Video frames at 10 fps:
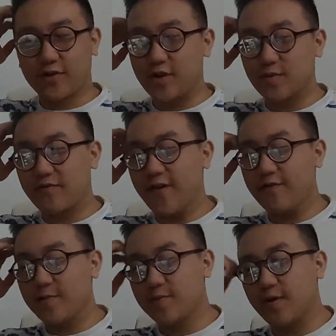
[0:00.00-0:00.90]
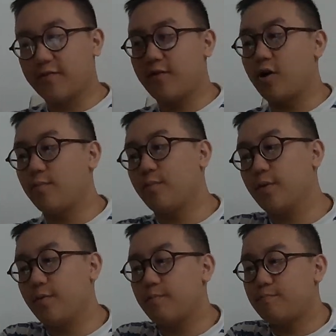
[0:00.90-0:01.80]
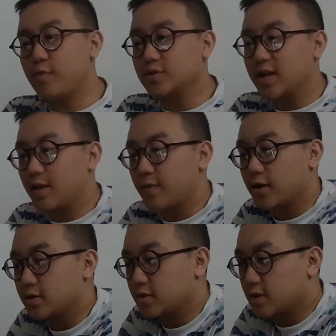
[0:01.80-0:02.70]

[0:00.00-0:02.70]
That was my favorite email by far, most likely because